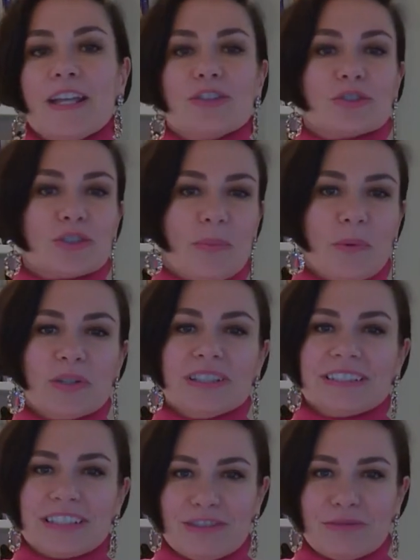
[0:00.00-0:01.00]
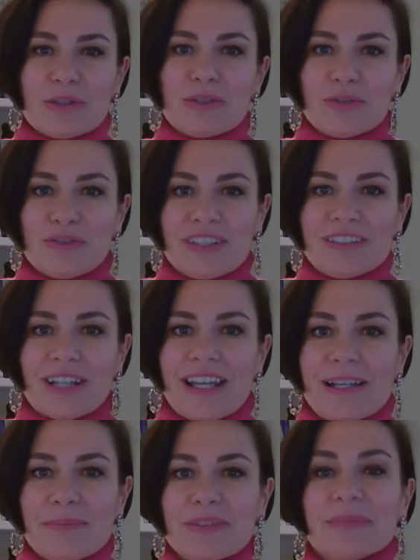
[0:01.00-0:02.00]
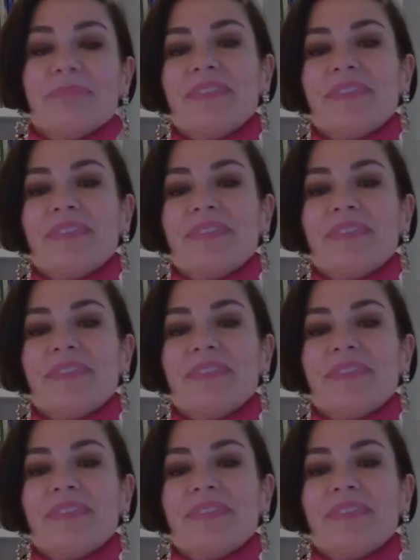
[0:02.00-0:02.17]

To support achievement of these aims,